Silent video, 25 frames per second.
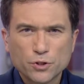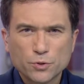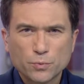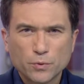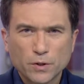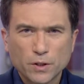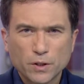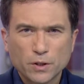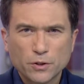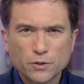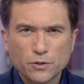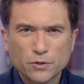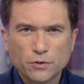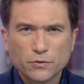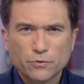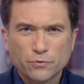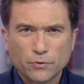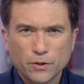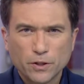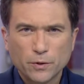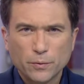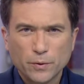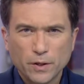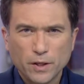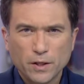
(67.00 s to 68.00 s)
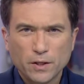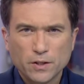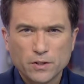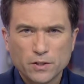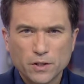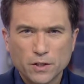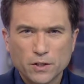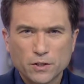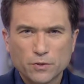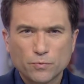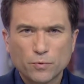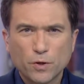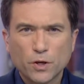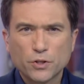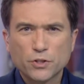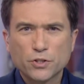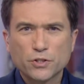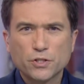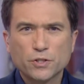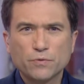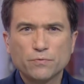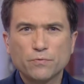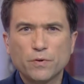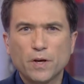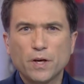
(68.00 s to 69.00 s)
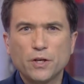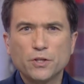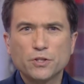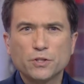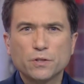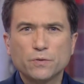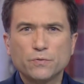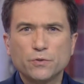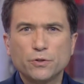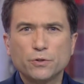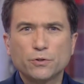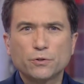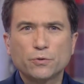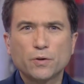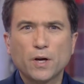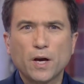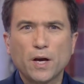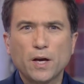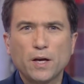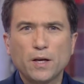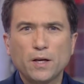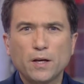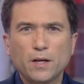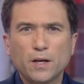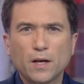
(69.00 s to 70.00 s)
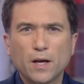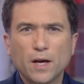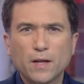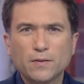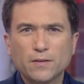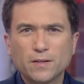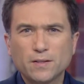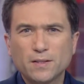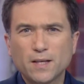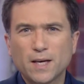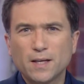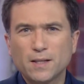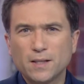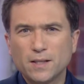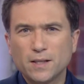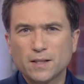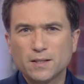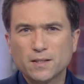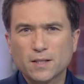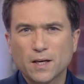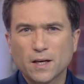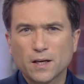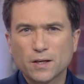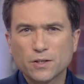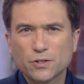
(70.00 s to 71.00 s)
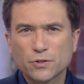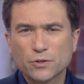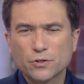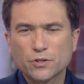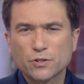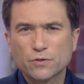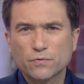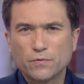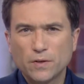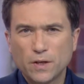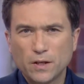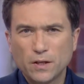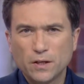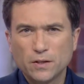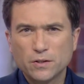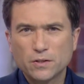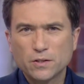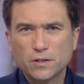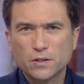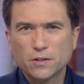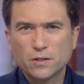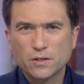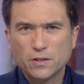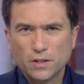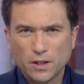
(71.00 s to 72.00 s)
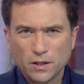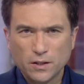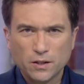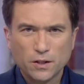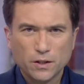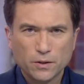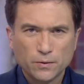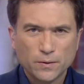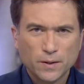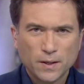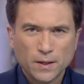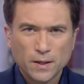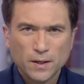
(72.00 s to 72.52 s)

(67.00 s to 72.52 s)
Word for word: We're close to three weeks into Russia's invasion of Ukraine, and the deadly attacks on civilians continue.